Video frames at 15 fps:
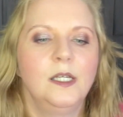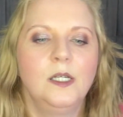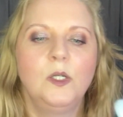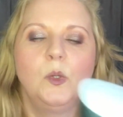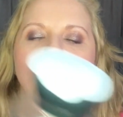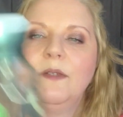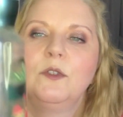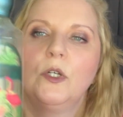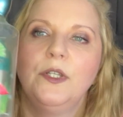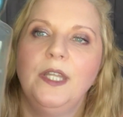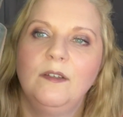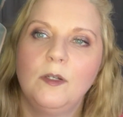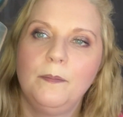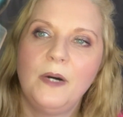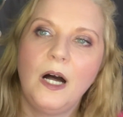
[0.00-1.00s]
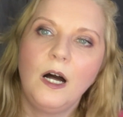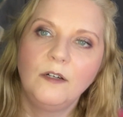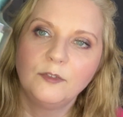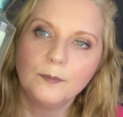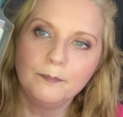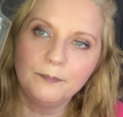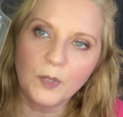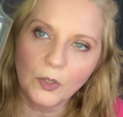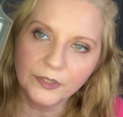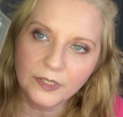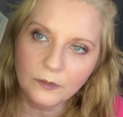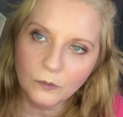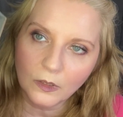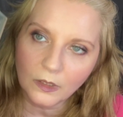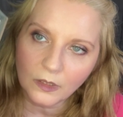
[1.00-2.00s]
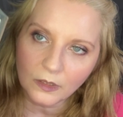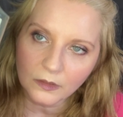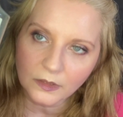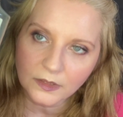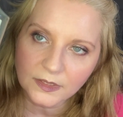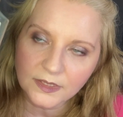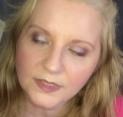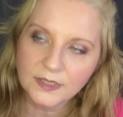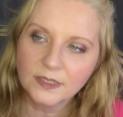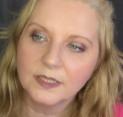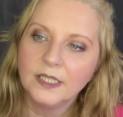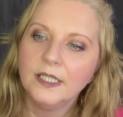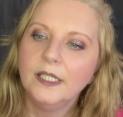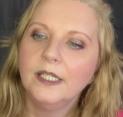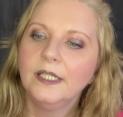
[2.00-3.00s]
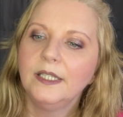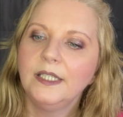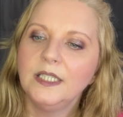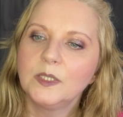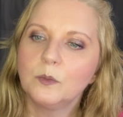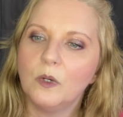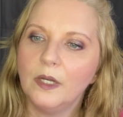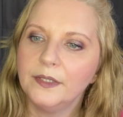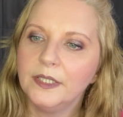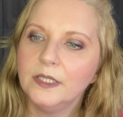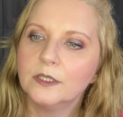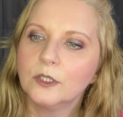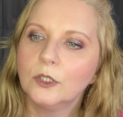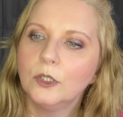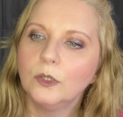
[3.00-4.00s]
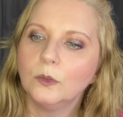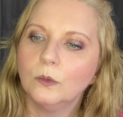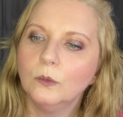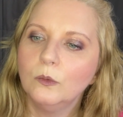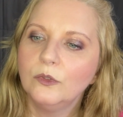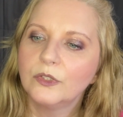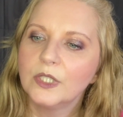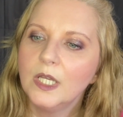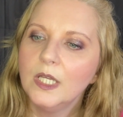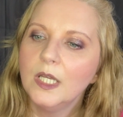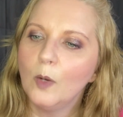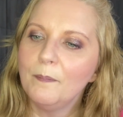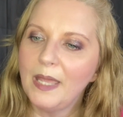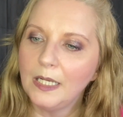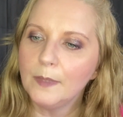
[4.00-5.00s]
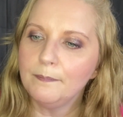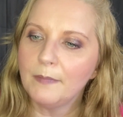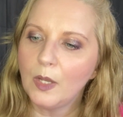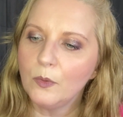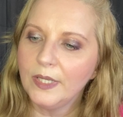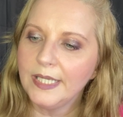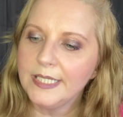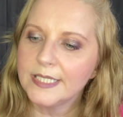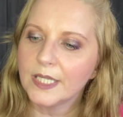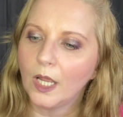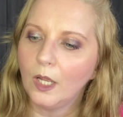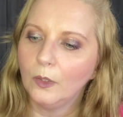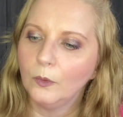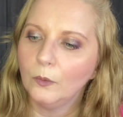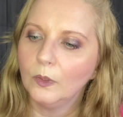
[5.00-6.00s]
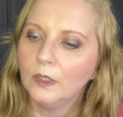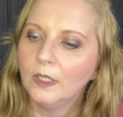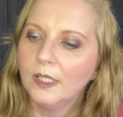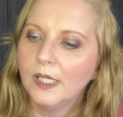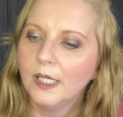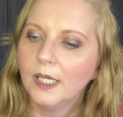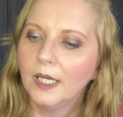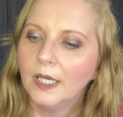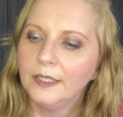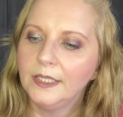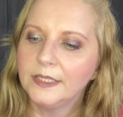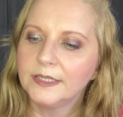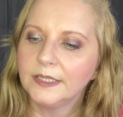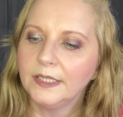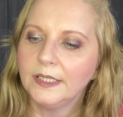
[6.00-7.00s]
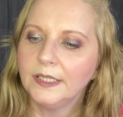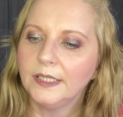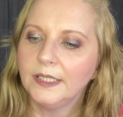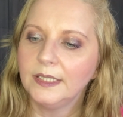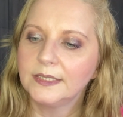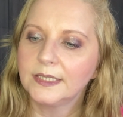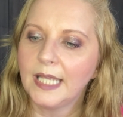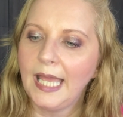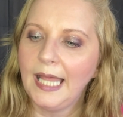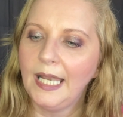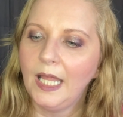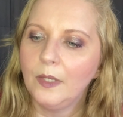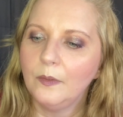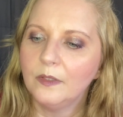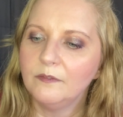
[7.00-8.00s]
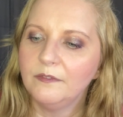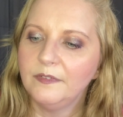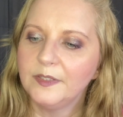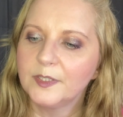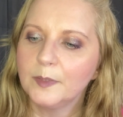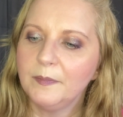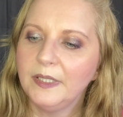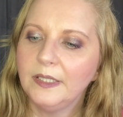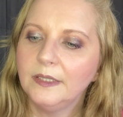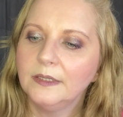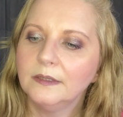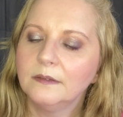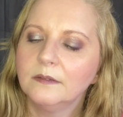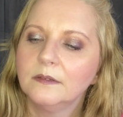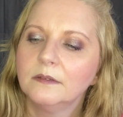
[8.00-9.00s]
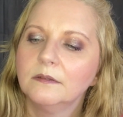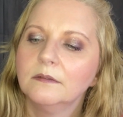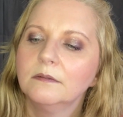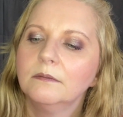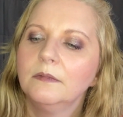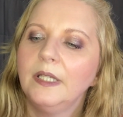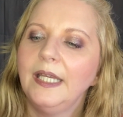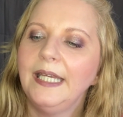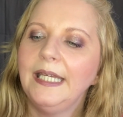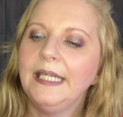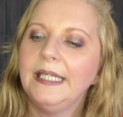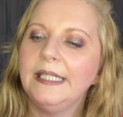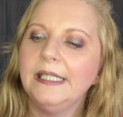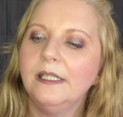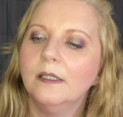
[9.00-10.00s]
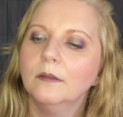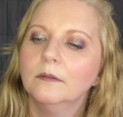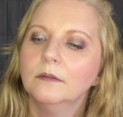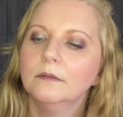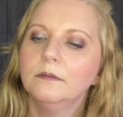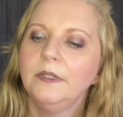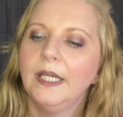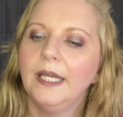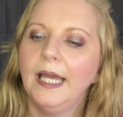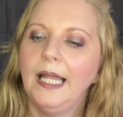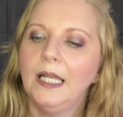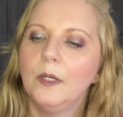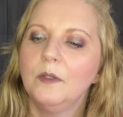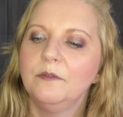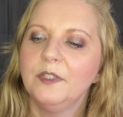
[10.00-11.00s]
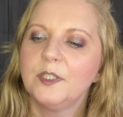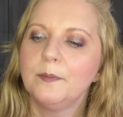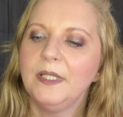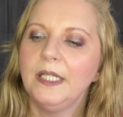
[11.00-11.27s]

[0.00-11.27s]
Oh, I've got another Bath and Body Works. This one is called Melon Mojito. And this is aloe and vitamin E yeah, aloe and vitamin